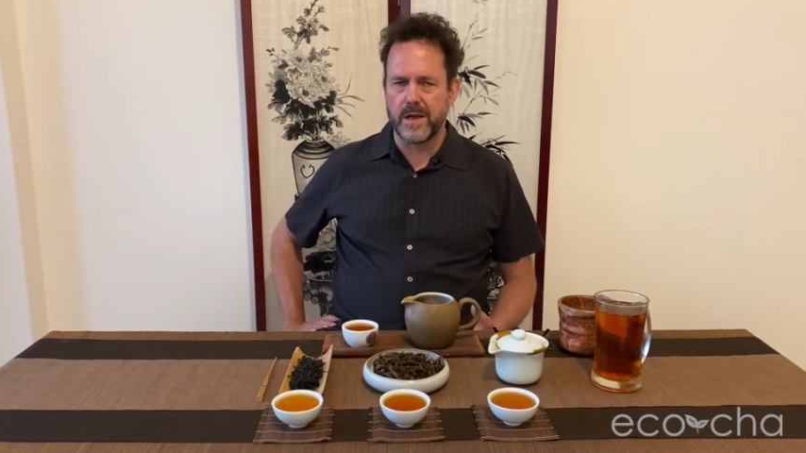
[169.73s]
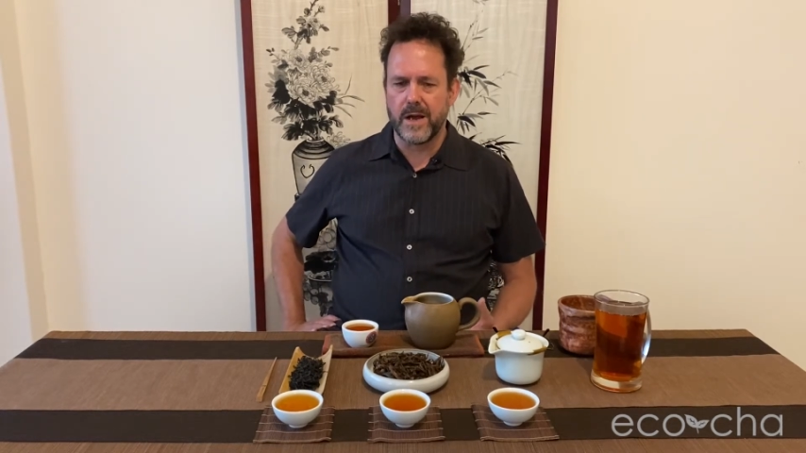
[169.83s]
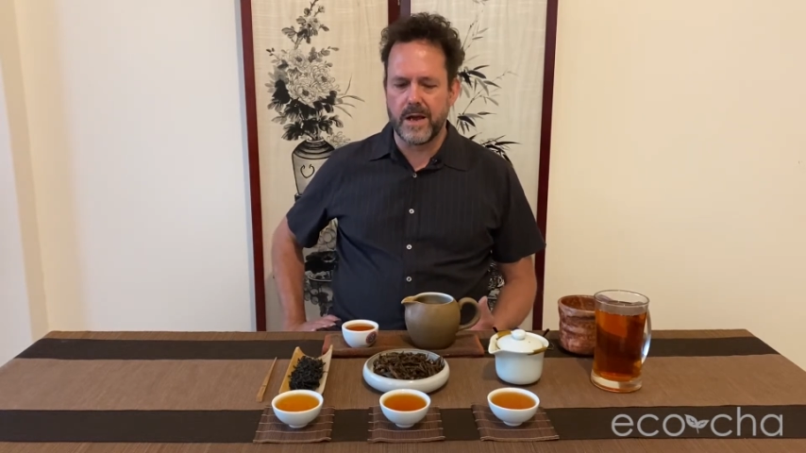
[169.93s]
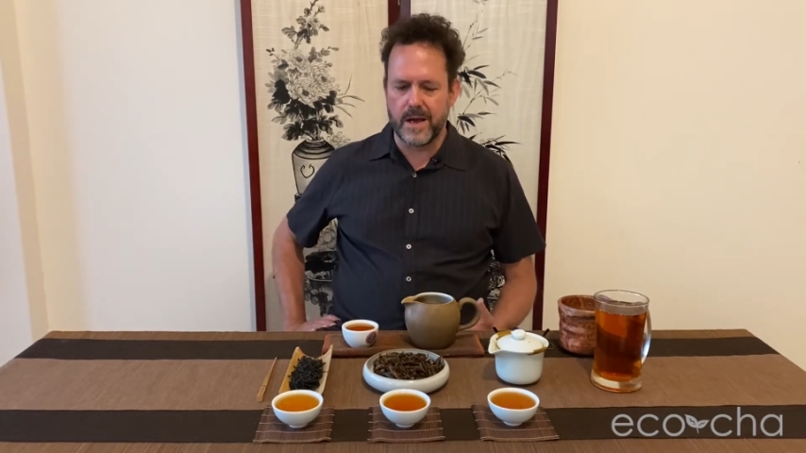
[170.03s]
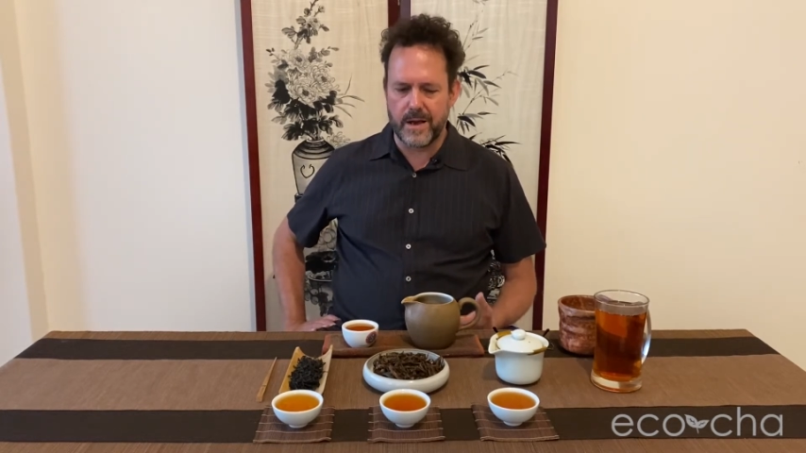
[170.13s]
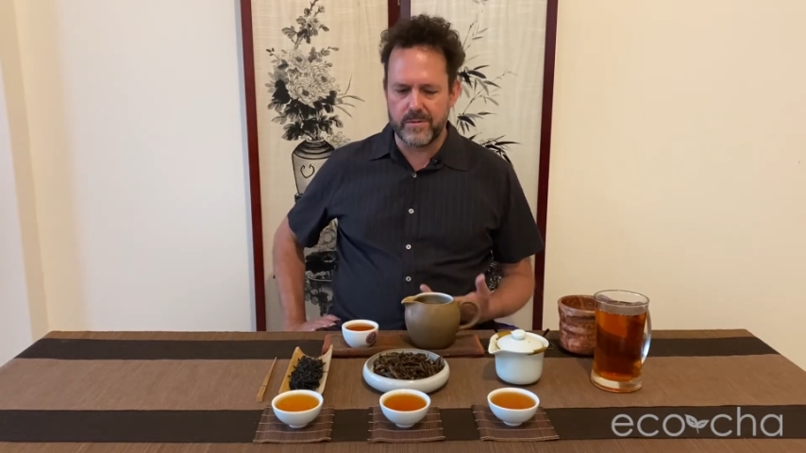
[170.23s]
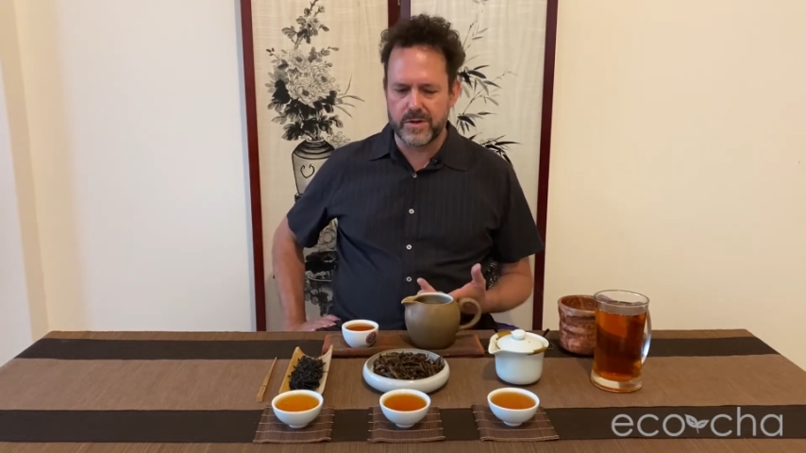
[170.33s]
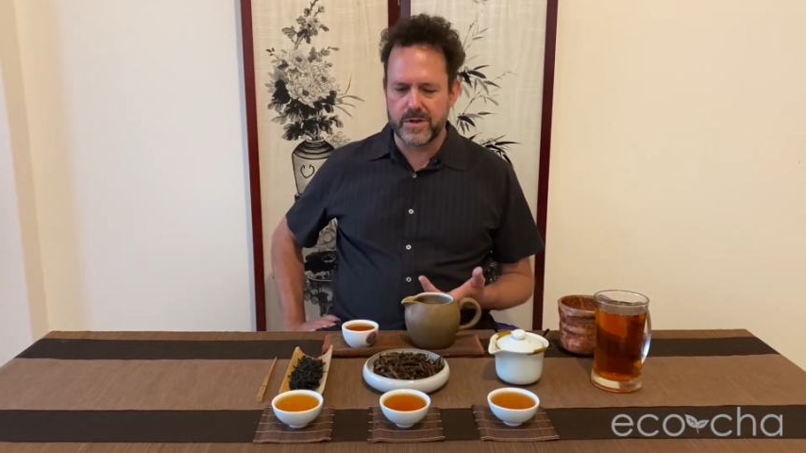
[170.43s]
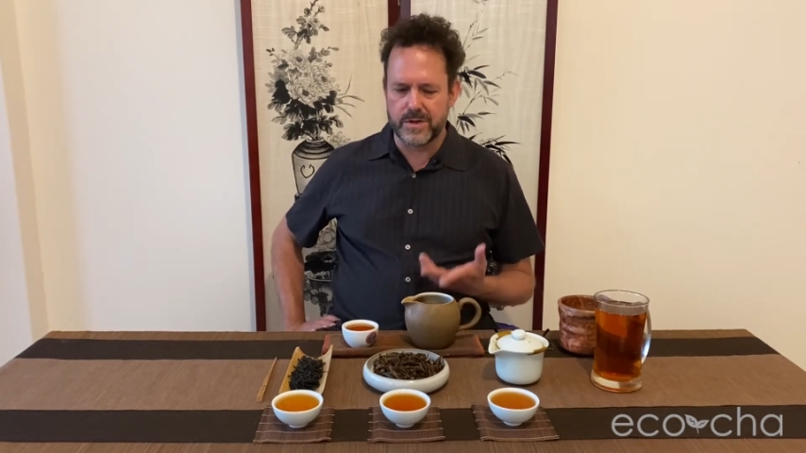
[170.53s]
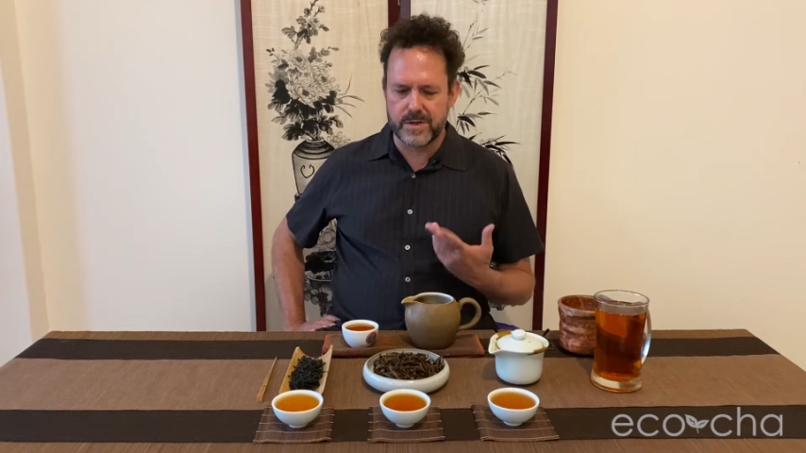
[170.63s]
I was
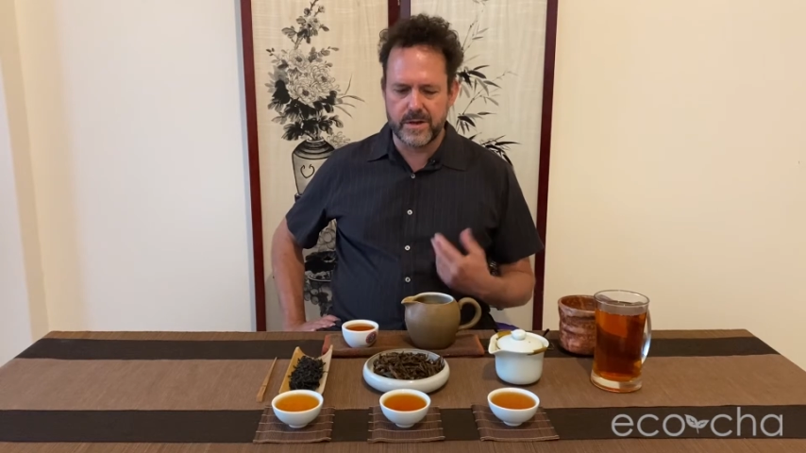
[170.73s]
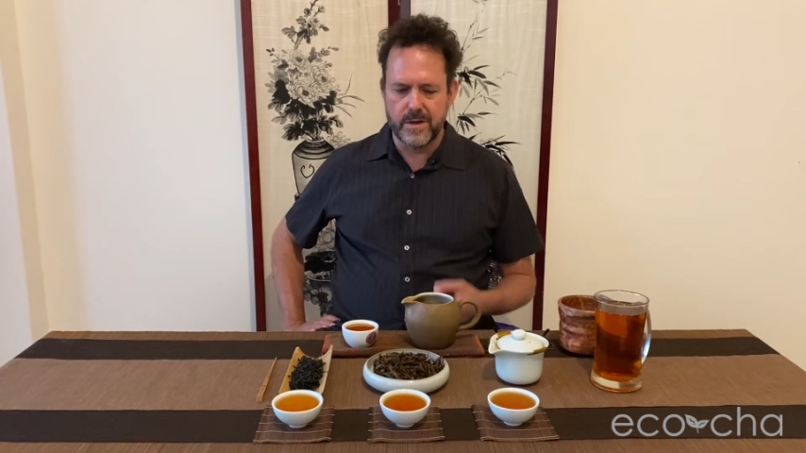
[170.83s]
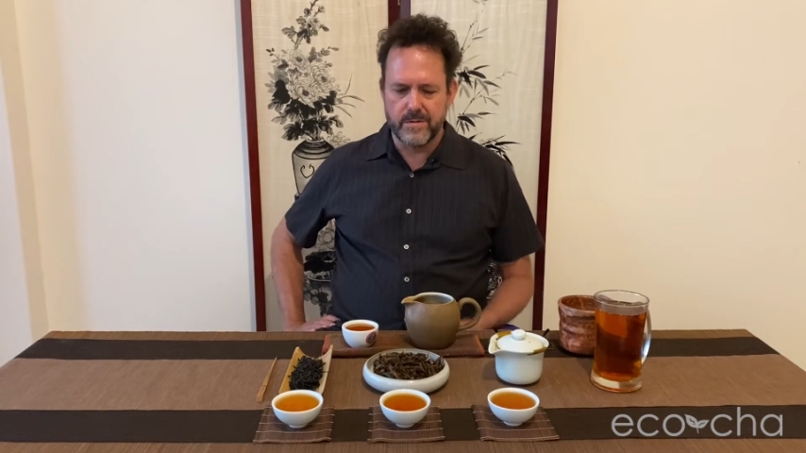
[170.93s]
just